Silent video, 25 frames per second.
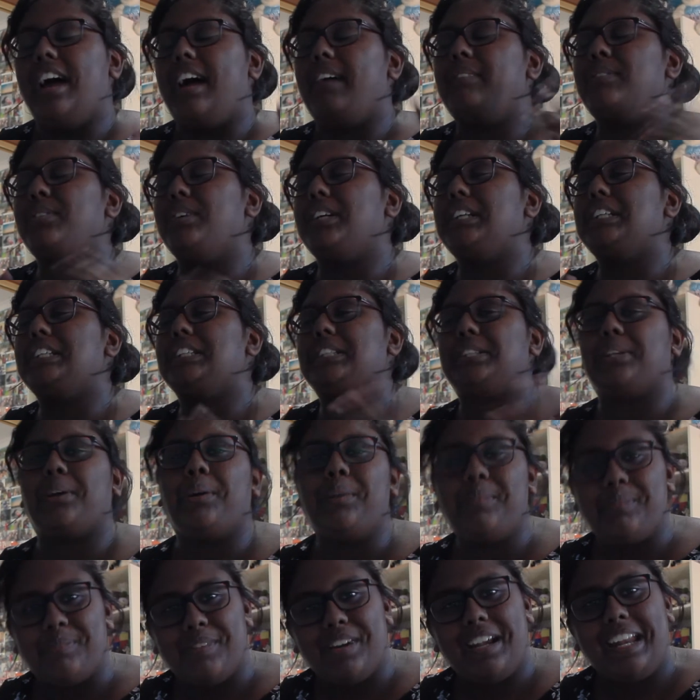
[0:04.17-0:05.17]
I'm doing
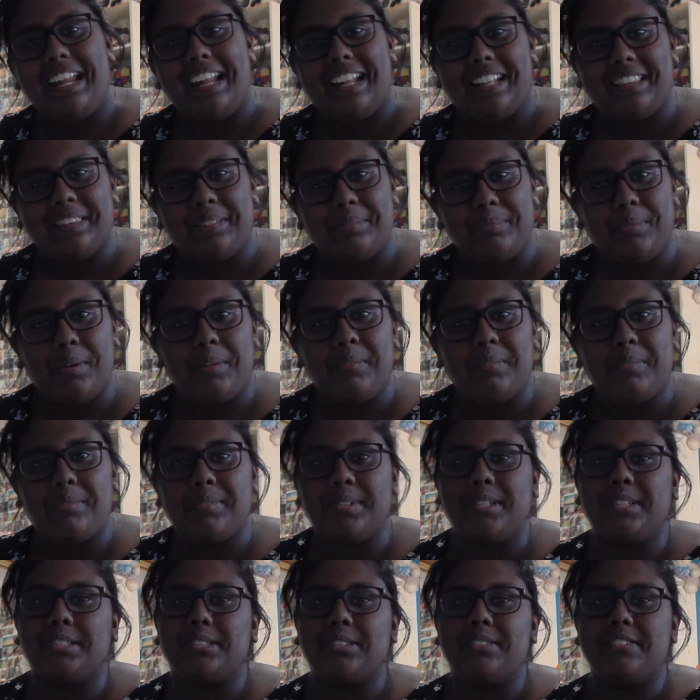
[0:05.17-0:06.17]
so many at the moment
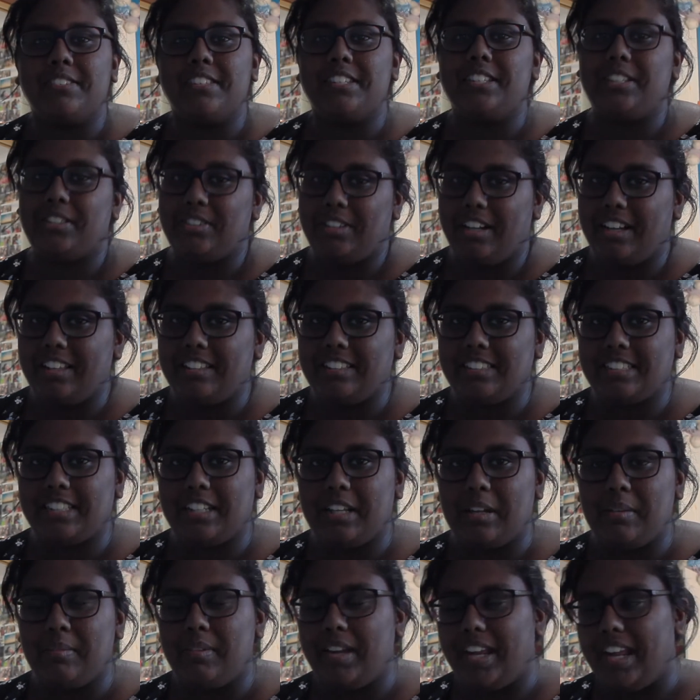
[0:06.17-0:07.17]
because all these trailers are
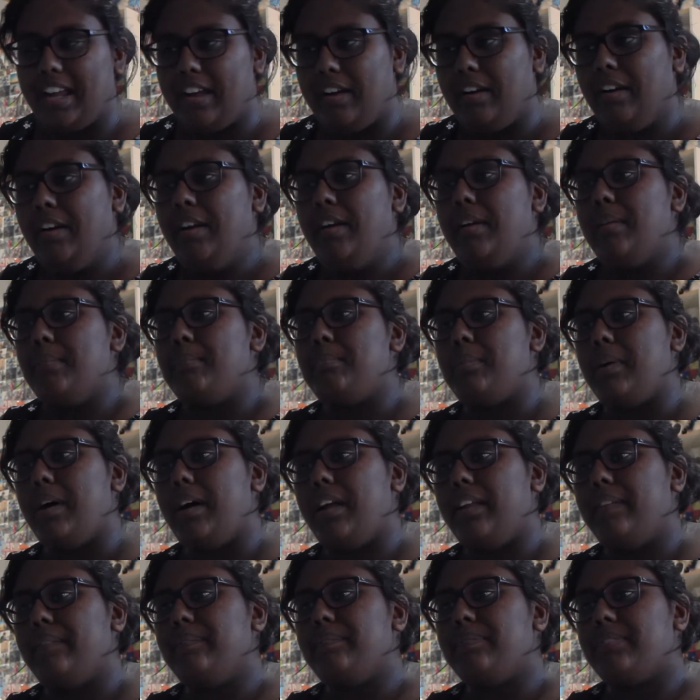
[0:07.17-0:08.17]
coming out,
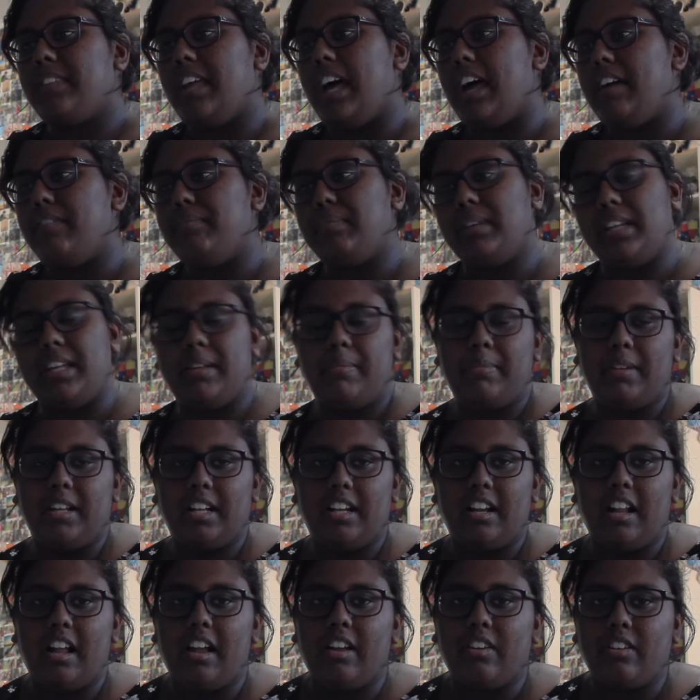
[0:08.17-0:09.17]
but I've been keeping
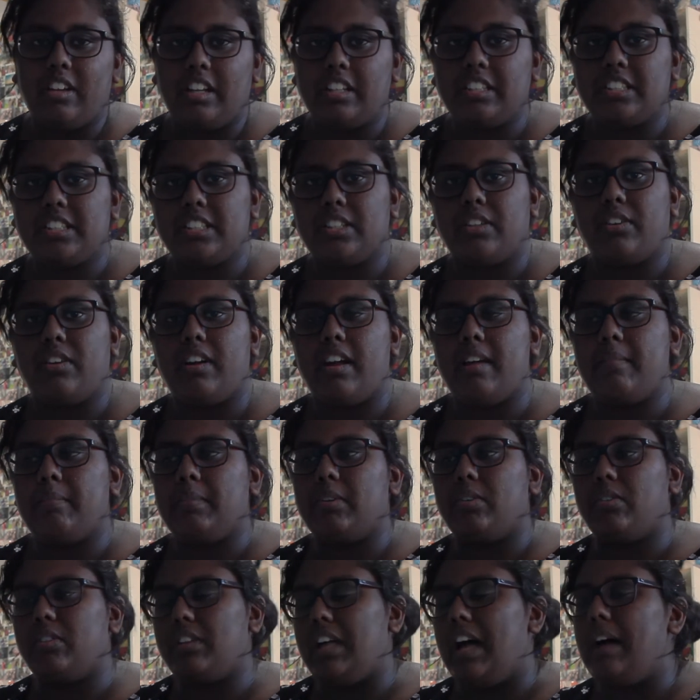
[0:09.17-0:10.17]
an eye on Instagram
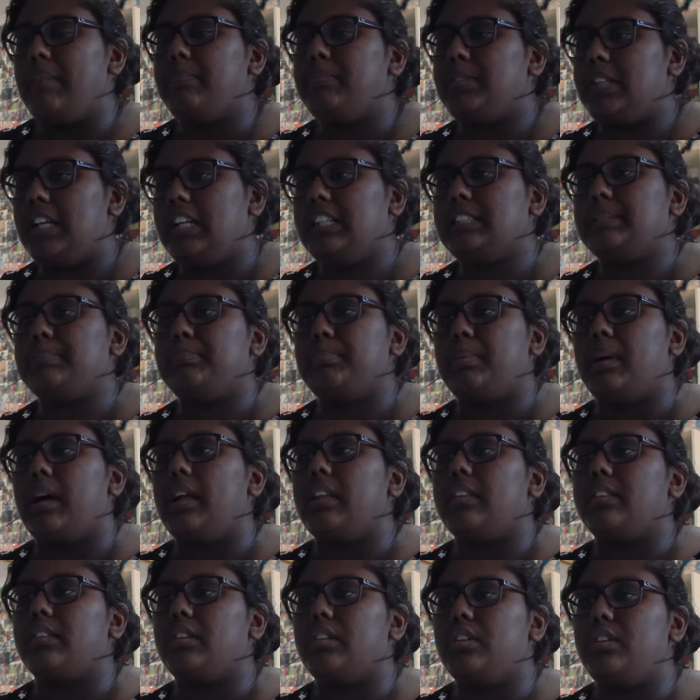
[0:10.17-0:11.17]
and all the updates,
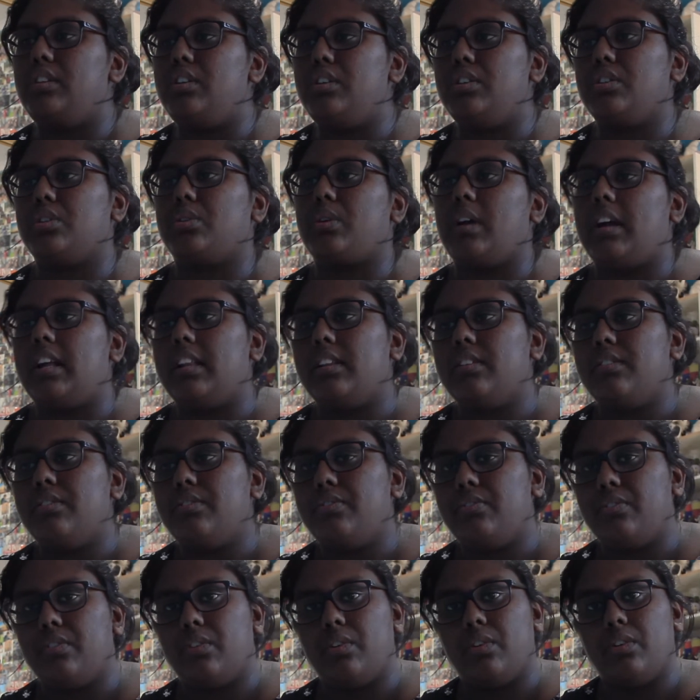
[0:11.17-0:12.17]
but the new trailer
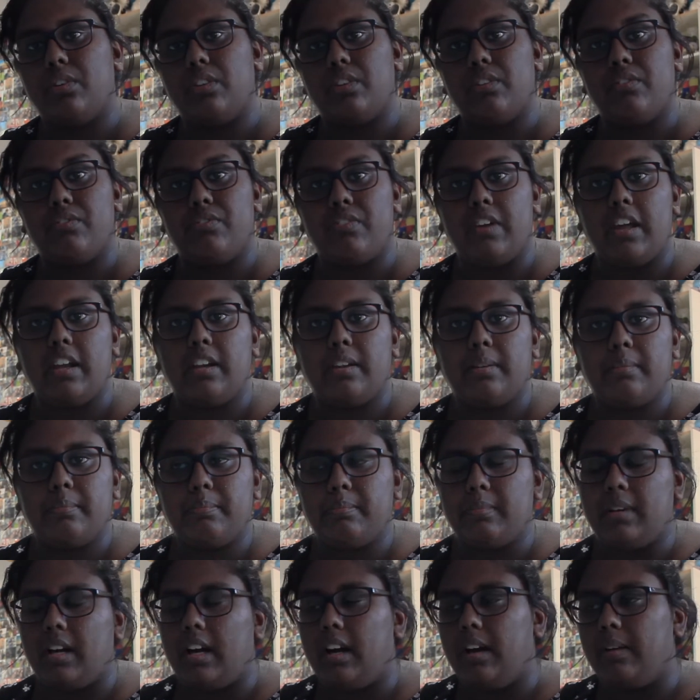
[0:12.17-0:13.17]
for the
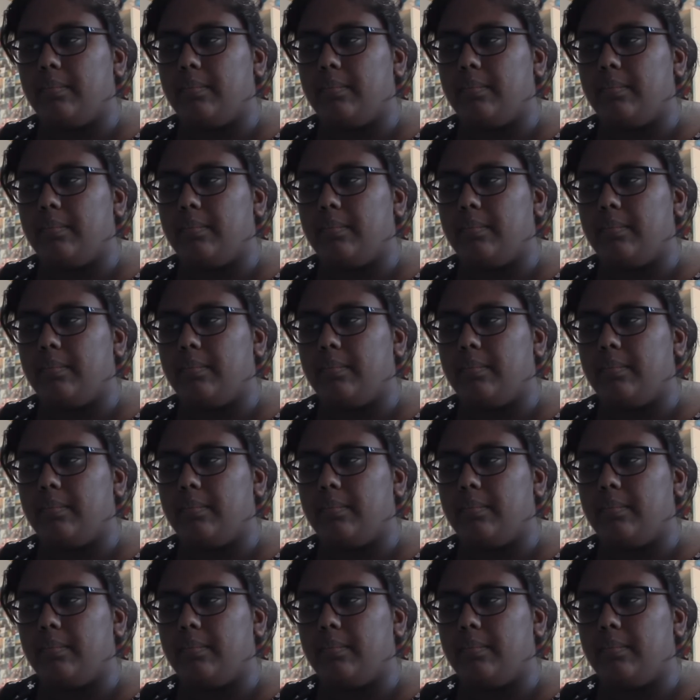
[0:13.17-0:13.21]
Venom,